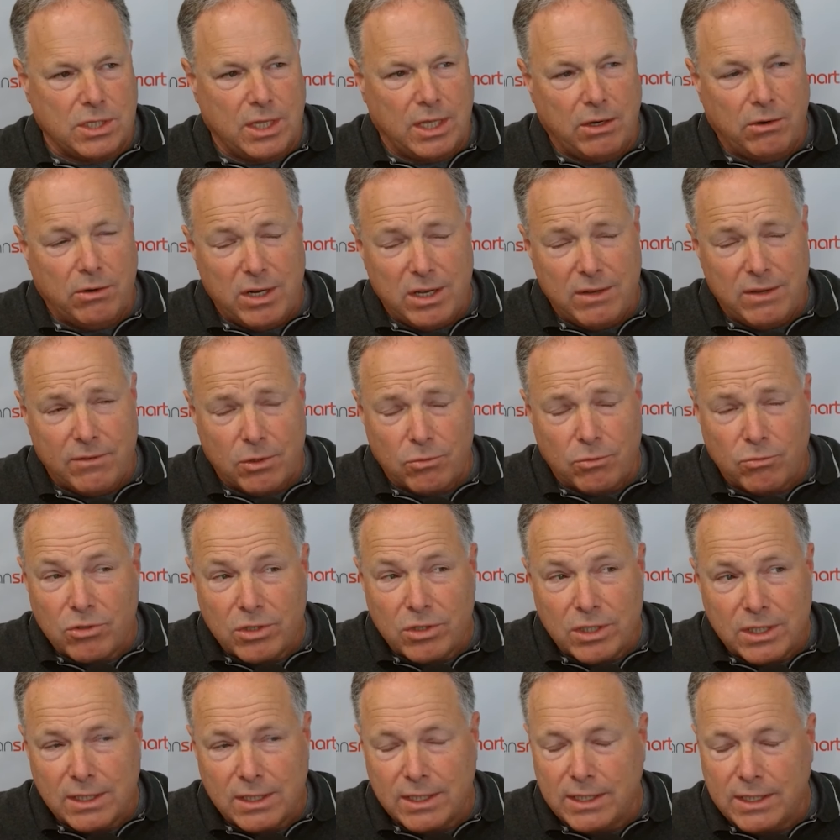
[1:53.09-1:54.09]
They don't even
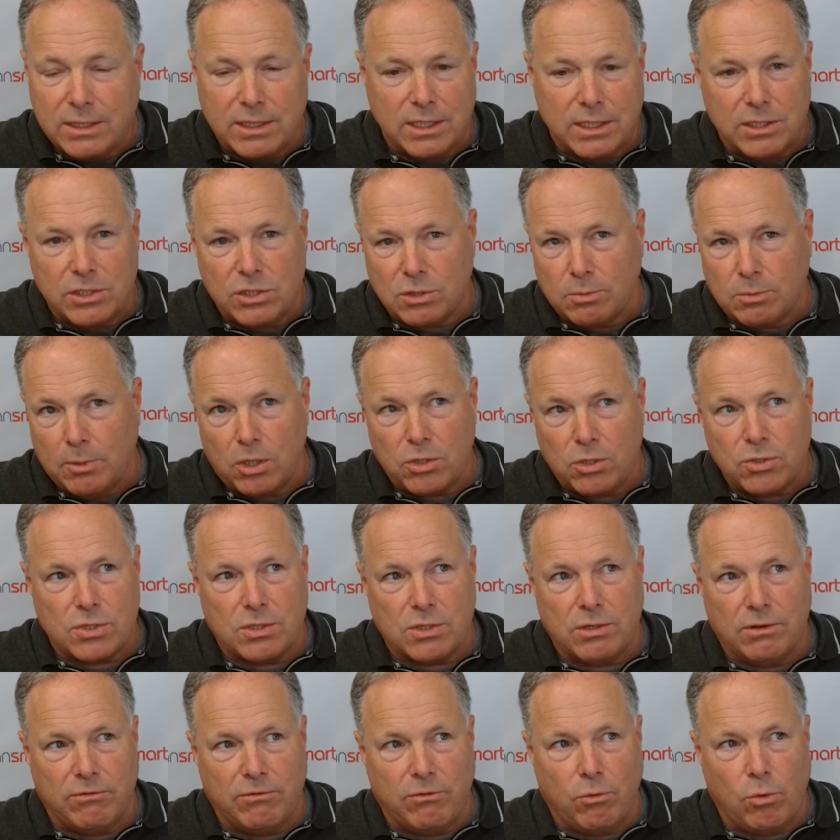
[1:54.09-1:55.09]
really teach
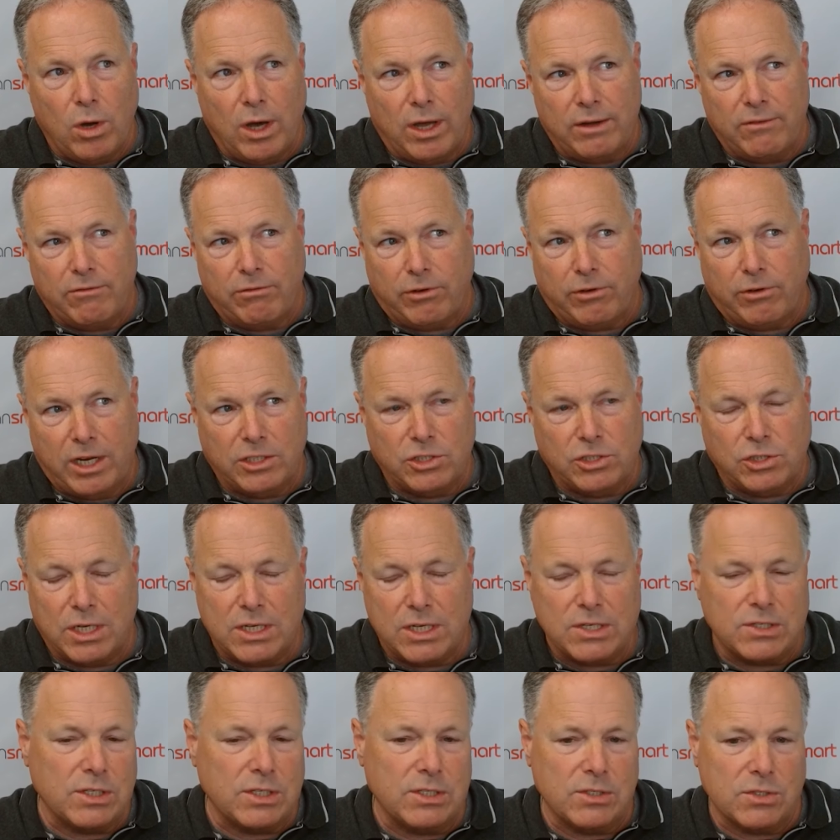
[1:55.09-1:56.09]
most of what
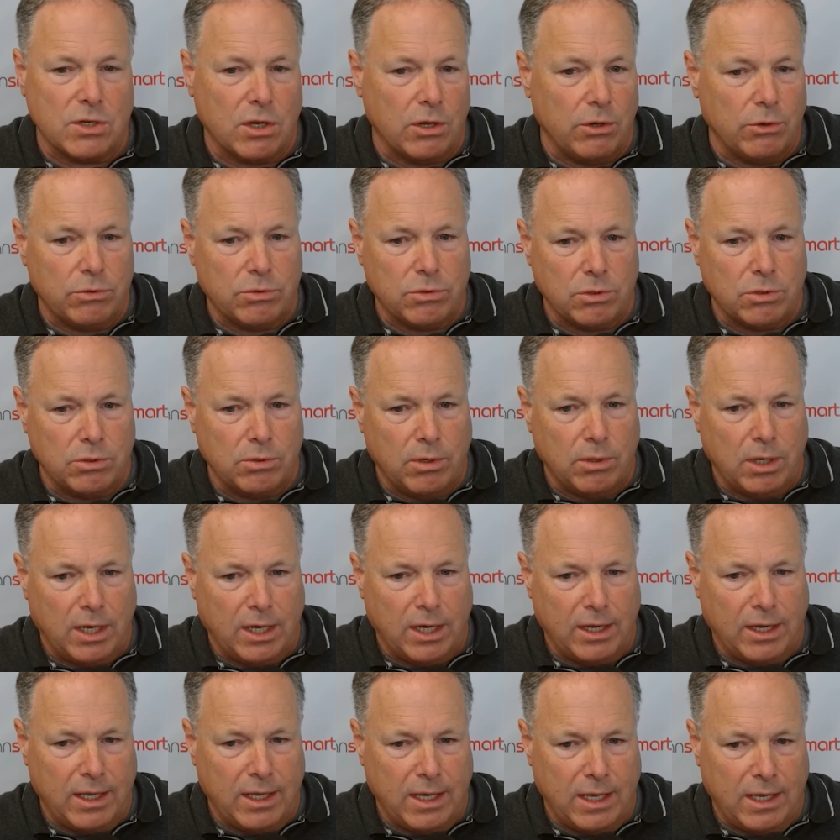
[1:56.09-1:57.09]
franchisees go through
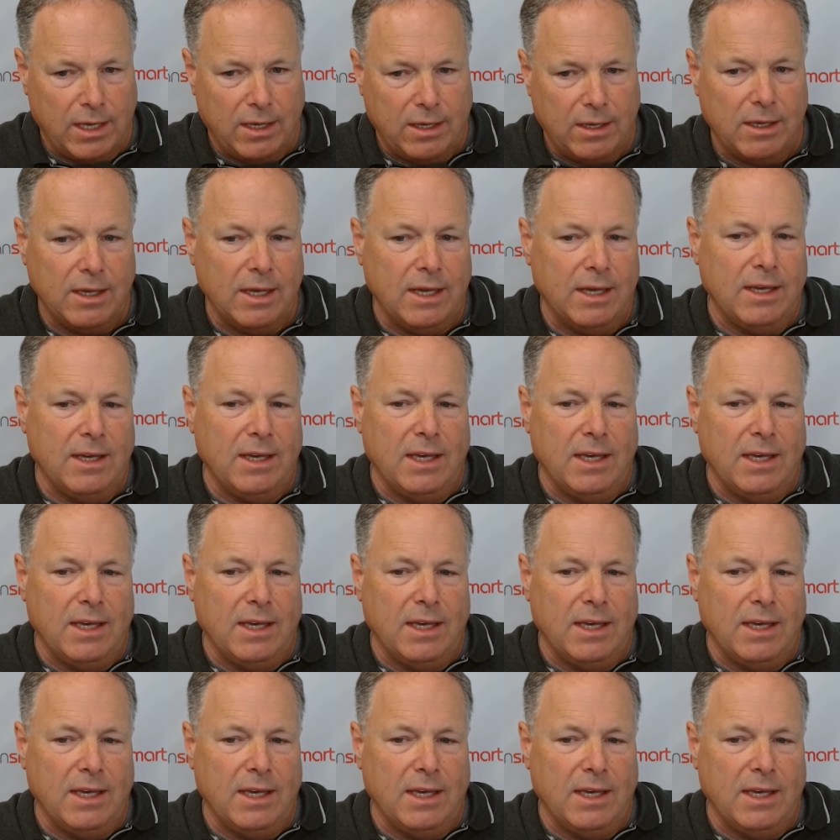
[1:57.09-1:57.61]
on a